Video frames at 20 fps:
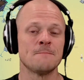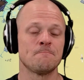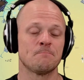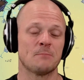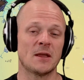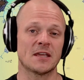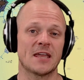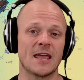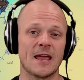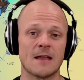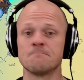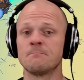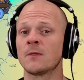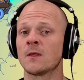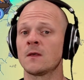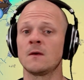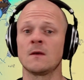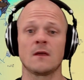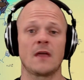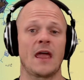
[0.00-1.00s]
And again,
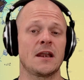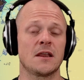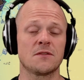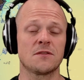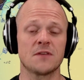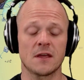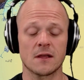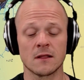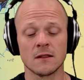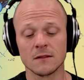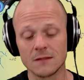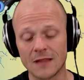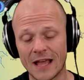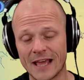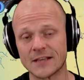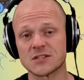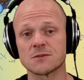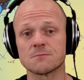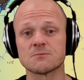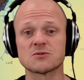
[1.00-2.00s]
anything,
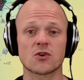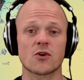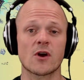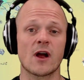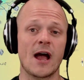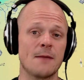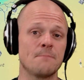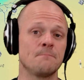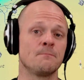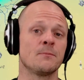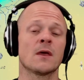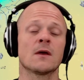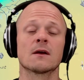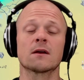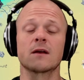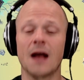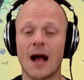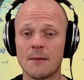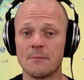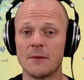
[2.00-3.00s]
like, subscribe,
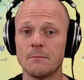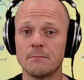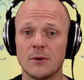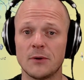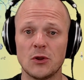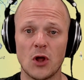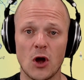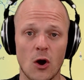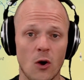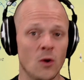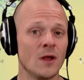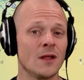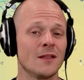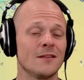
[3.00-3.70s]
comment below.